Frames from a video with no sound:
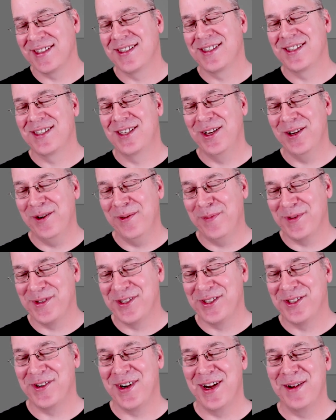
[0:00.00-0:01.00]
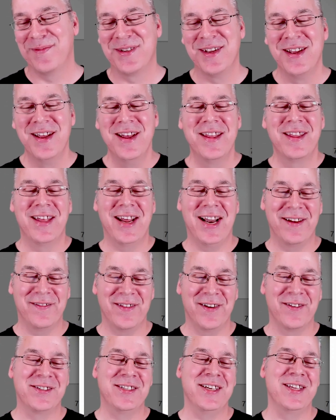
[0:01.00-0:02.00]
Super Stripes that
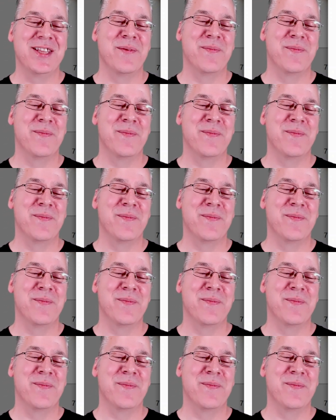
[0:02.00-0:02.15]
I've ever seen,